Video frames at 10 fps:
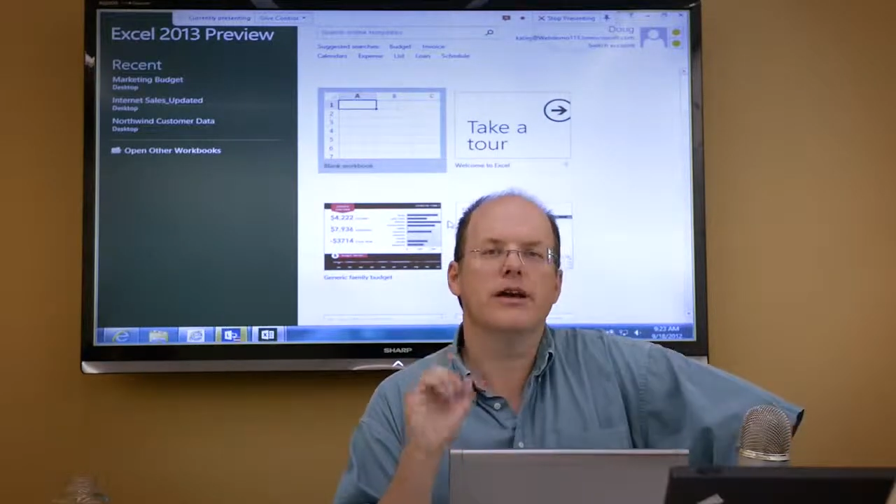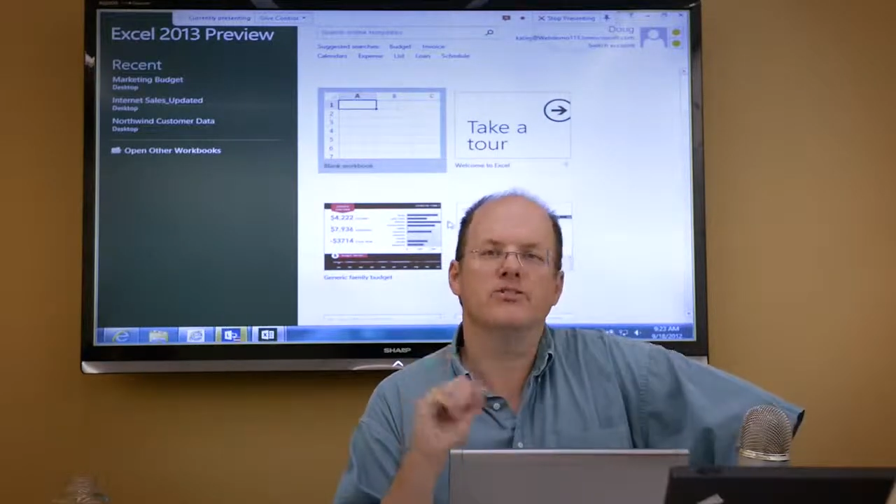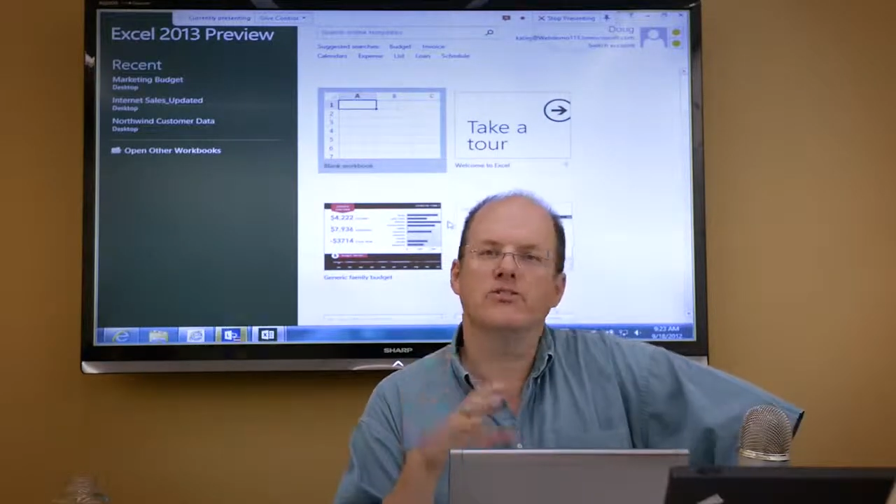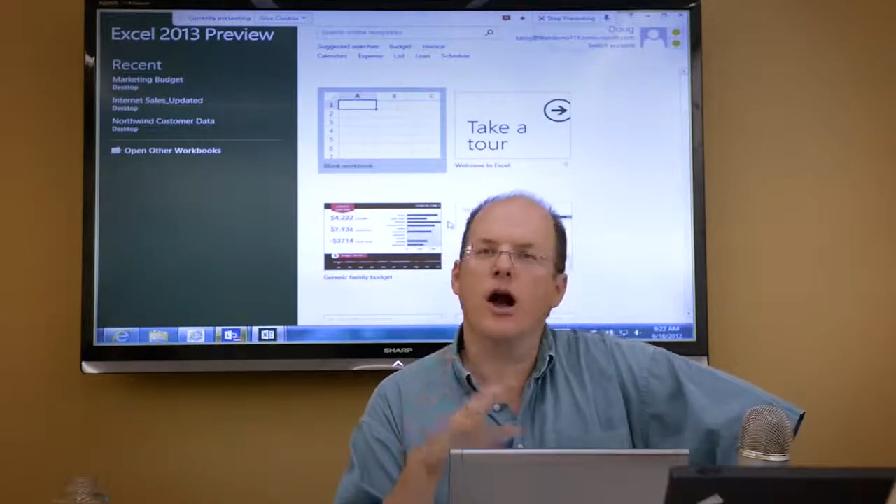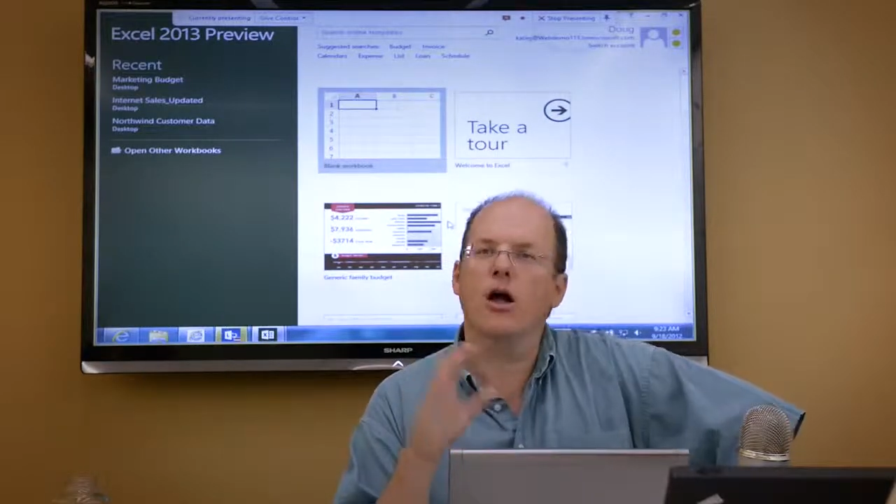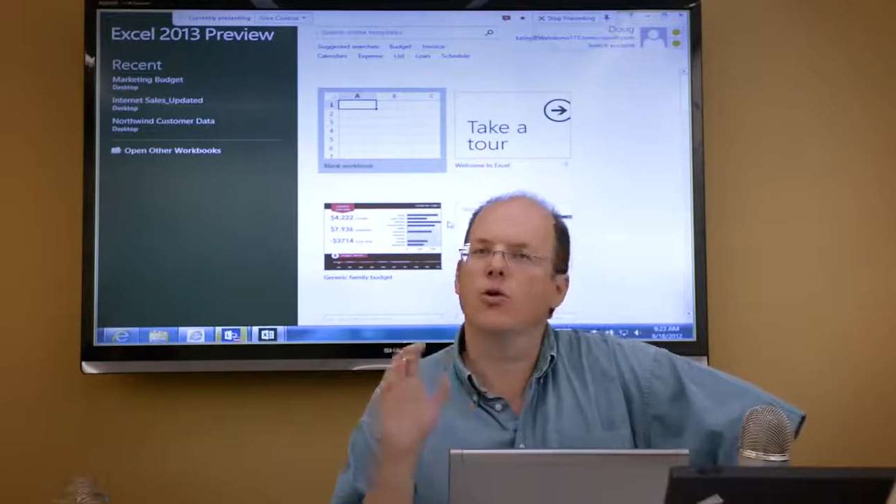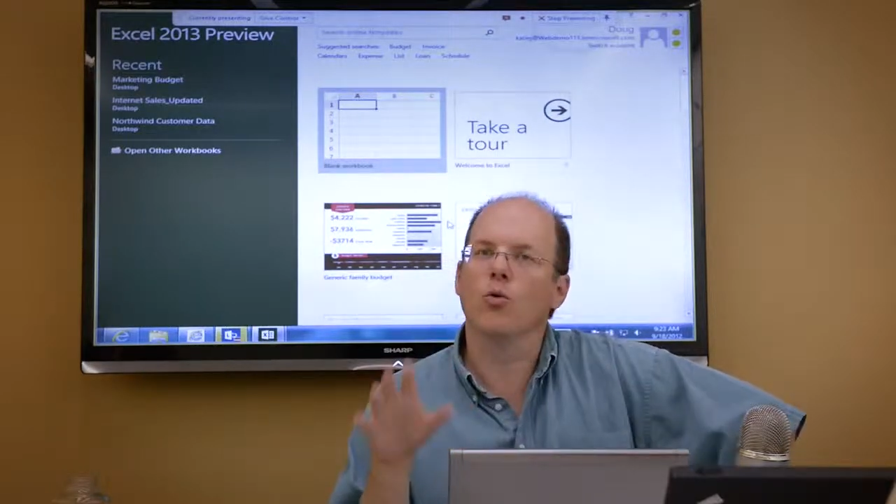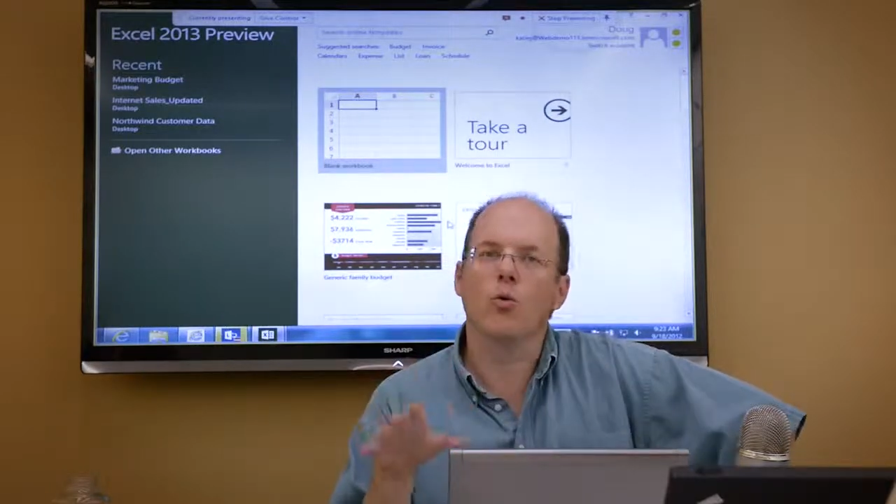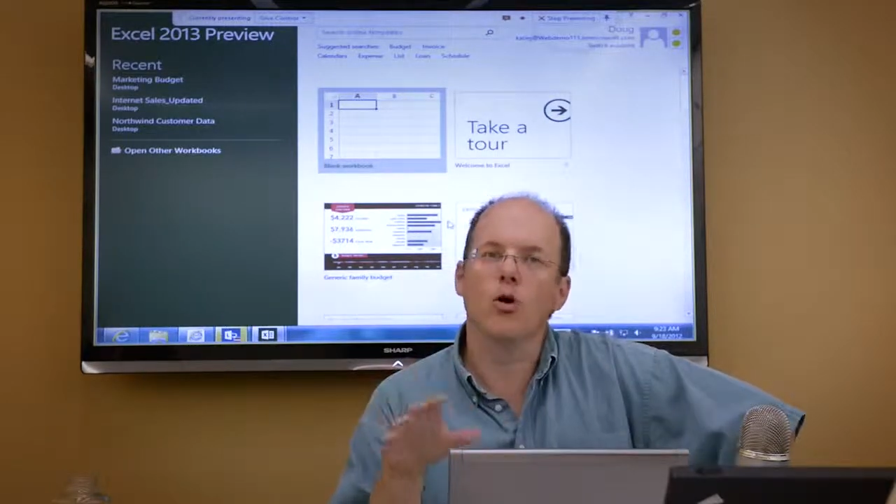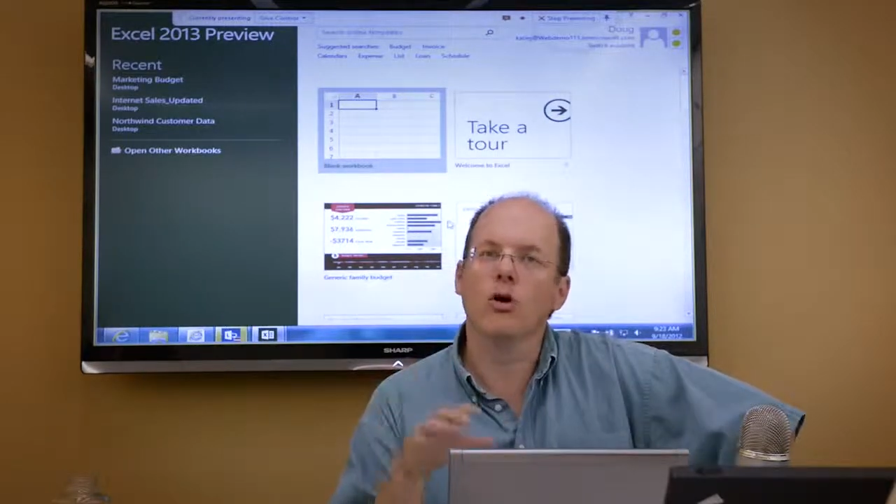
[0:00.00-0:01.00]
Excel or
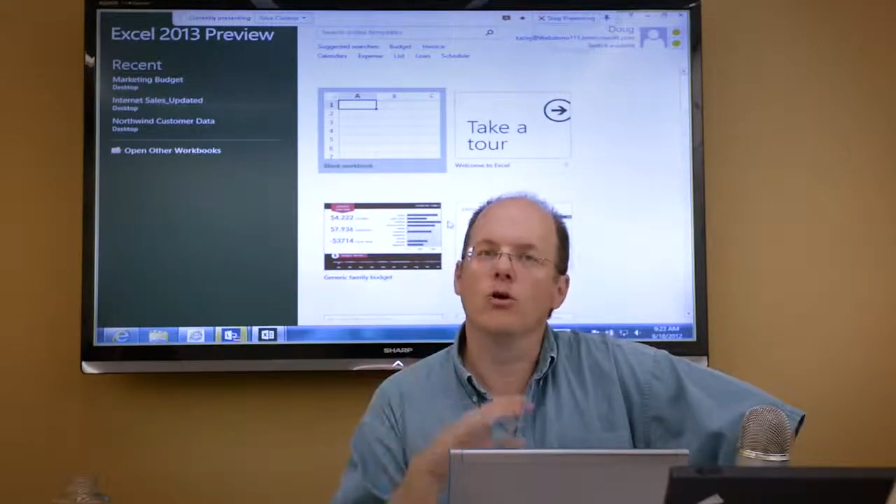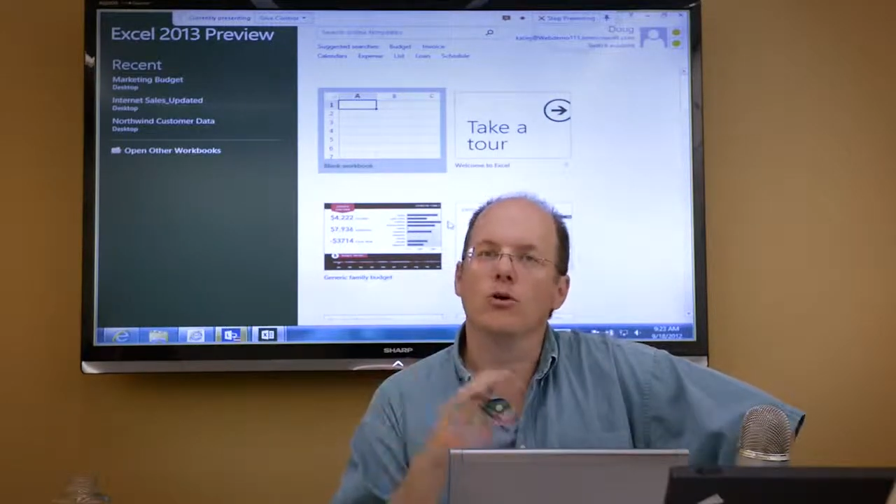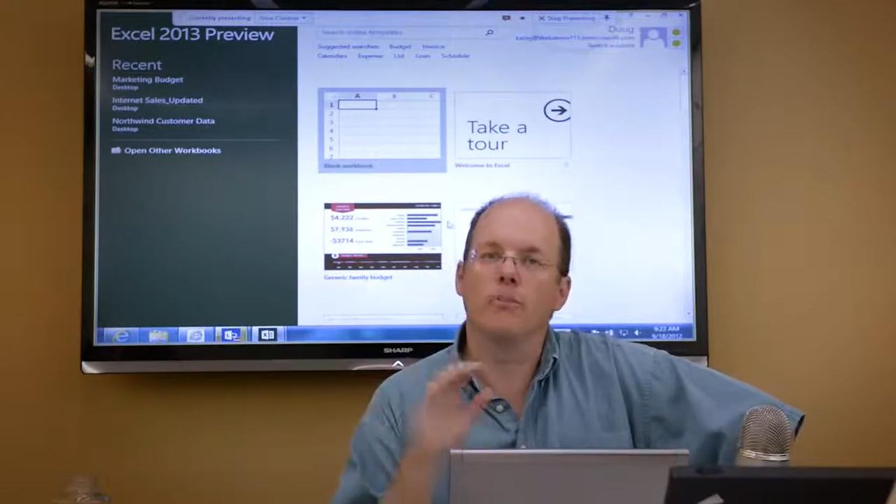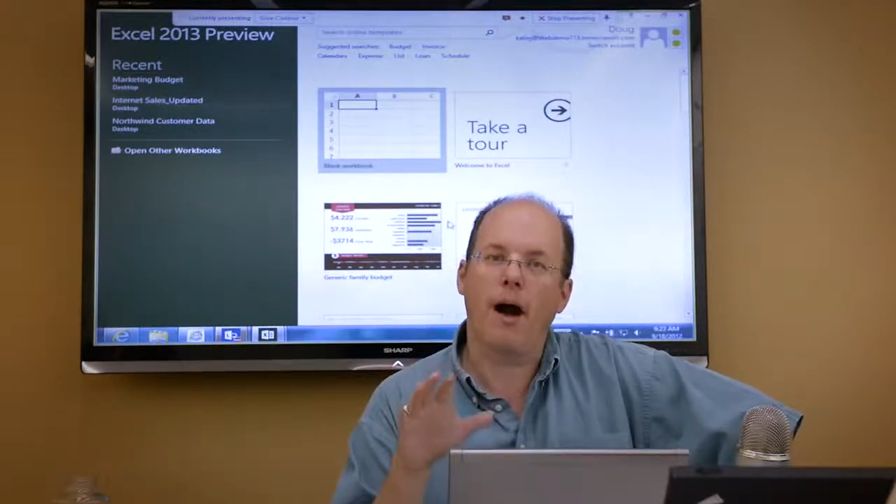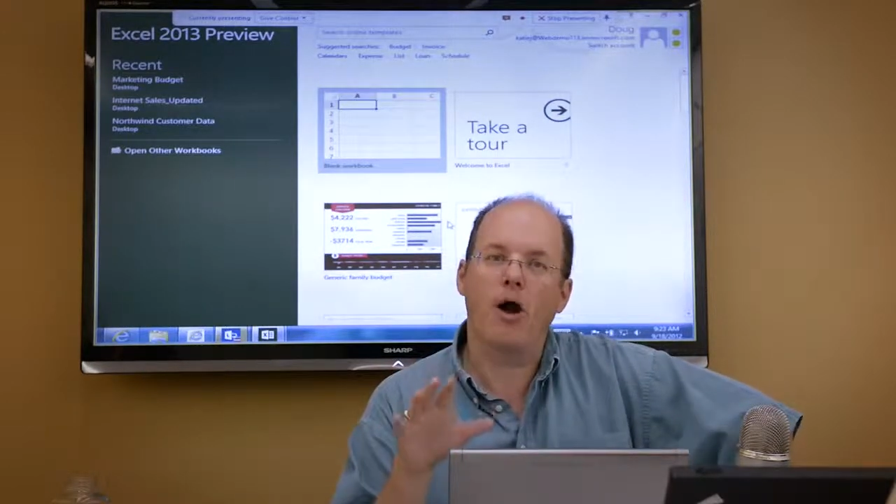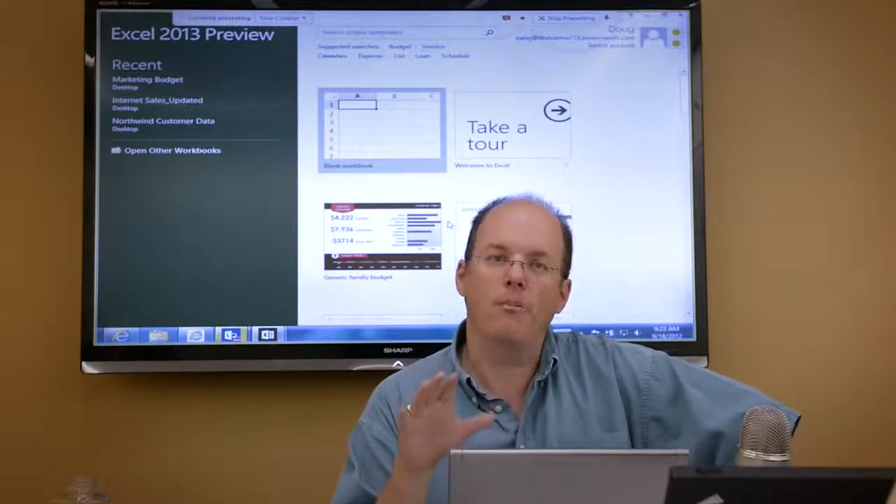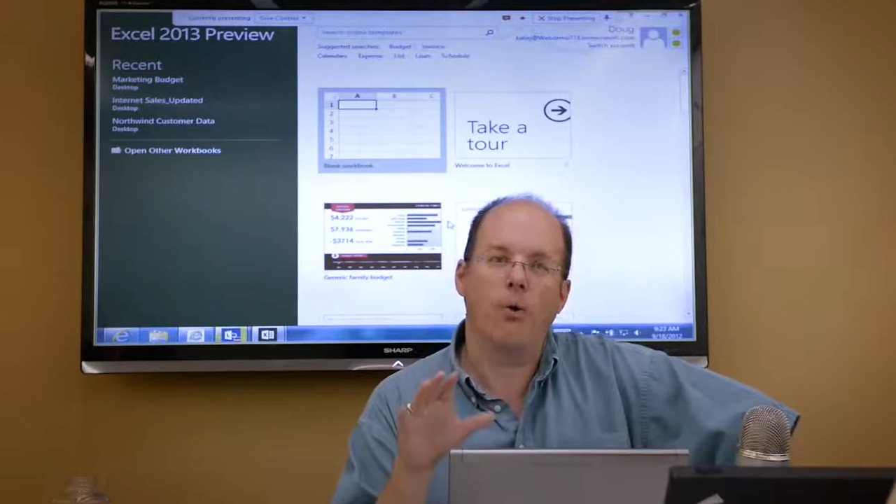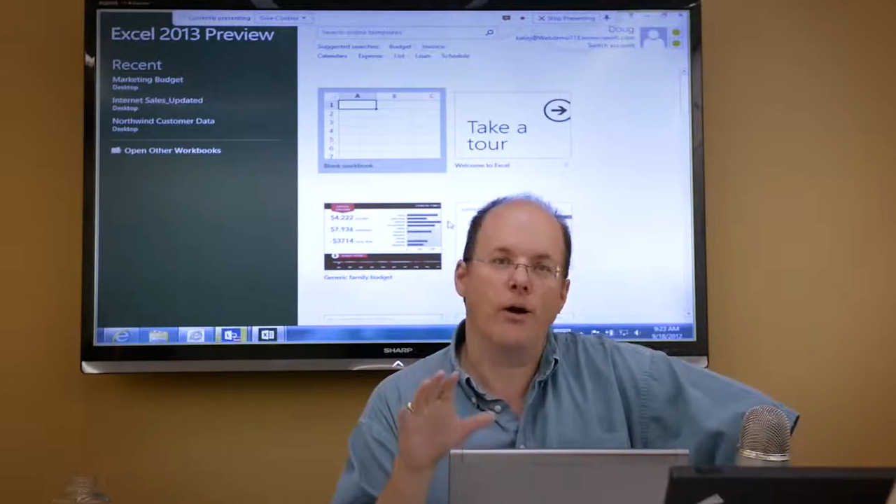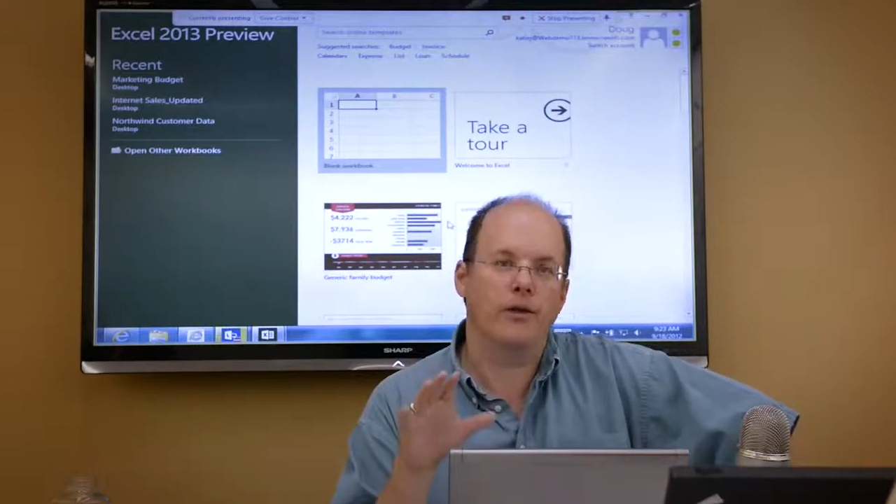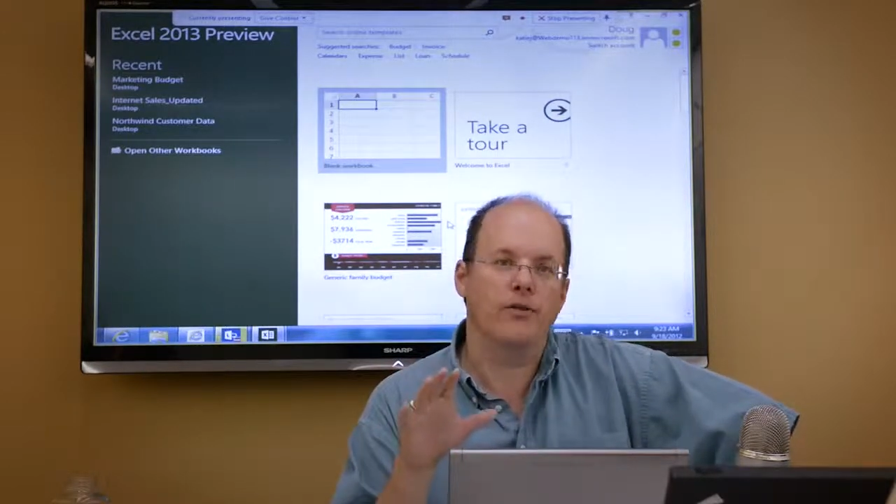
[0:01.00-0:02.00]
Word or PowerPoint